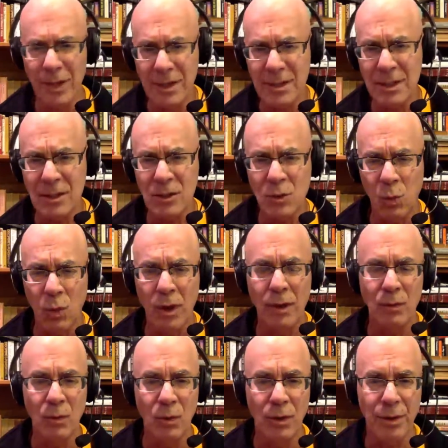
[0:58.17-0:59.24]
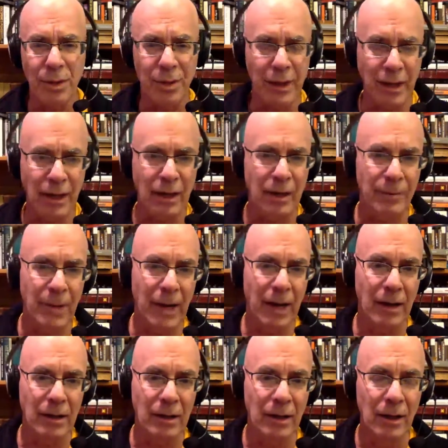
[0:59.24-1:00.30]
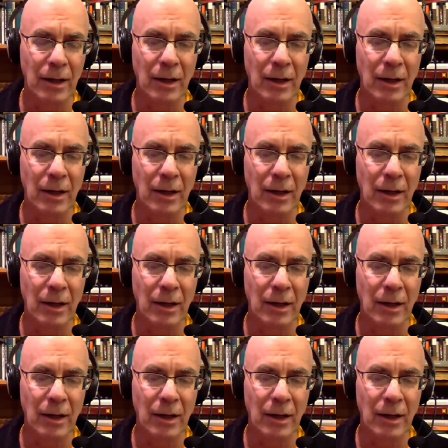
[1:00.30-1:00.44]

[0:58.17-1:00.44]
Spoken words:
this is what we're thinking about.